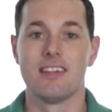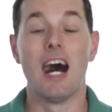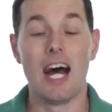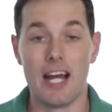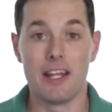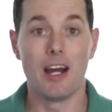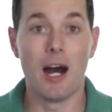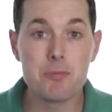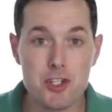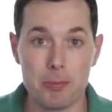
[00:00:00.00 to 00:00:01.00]
Hi,
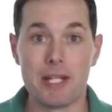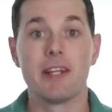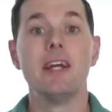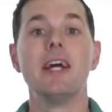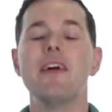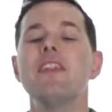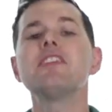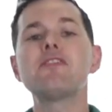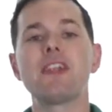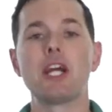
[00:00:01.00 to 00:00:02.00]
I'm Jimmy. In
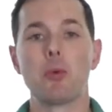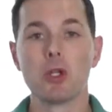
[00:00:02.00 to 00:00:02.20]
this video,